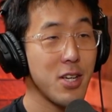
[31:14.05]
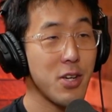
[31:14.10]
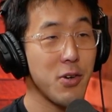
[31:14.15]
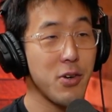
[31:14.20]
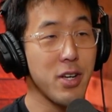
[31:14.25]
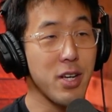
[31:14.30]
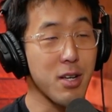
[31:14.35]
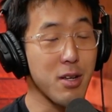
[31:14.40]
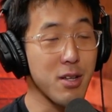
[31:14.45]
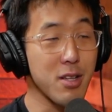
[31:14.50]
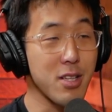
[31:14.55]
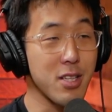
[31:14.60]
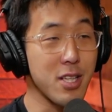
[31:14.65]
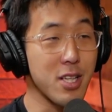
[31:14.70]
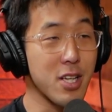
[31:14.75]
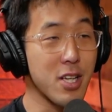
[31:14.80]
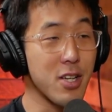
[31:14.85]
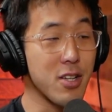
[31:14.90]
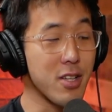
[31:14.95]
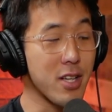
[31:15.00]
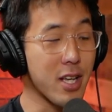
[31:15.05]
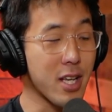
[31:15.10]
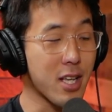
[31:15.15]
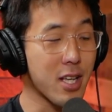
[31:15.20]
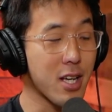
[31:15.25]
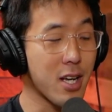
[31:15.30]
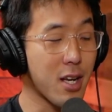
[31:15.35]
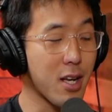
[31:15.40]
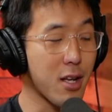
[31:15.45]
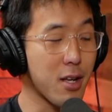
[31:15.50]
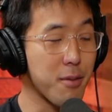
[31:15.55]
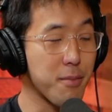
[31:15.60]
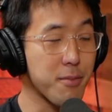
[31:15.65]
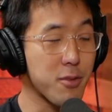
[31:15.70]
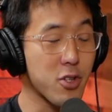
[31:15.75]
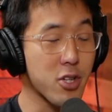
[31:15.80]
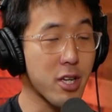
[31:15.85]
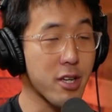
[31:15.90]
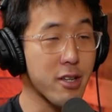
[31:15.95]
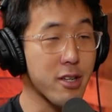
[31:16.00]
"Well, you know, like I'm
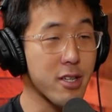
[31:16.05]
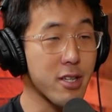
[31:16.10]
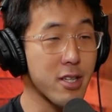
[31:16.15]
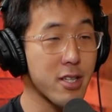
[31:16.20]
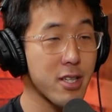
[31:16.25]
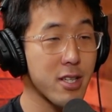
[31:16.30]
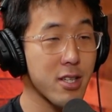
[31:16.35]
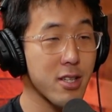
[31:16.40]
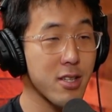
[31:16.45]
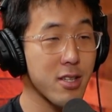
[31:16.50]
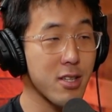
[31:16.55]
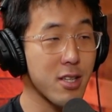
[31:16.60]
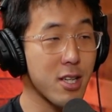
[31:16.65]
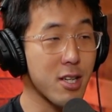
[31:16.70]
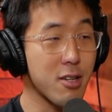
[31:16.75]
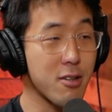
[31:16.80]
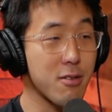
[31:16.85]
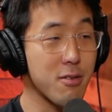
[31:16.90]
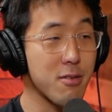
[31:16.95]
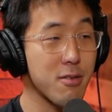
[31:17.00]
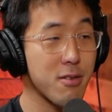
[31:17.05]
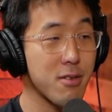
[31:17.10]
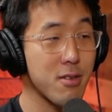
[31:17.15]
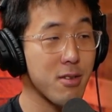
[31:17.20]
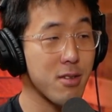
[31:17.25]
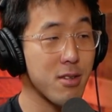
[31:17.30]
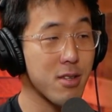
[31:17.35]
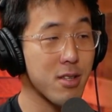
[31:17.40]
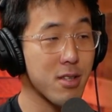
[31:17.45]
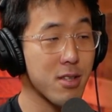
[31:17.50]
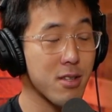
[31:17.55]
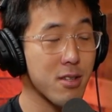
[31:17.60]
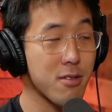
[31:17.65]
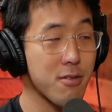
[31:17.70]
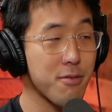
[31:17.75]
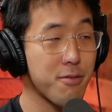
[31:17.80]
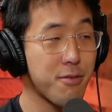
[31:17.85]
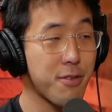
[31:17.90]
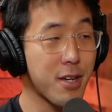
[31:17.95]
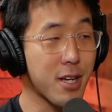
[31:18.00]
trying to, you know,
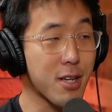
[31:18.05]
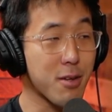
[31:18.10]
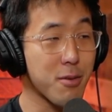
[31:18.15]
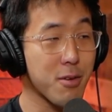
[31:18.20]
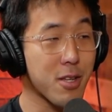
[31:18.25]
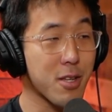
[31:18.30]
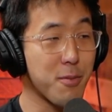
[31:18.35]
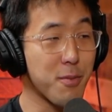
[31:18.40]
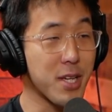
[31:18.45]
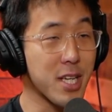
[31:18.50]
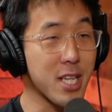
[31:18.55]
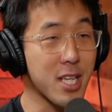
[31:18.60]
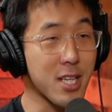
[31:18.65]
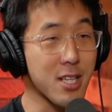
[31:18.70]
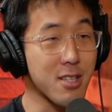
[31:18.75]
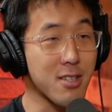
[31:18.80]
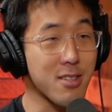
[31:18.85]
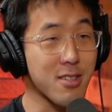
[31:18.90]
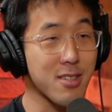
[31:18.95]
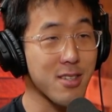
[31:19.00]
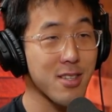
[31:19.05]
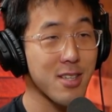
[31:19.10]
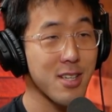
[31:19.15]
fuck comedians,"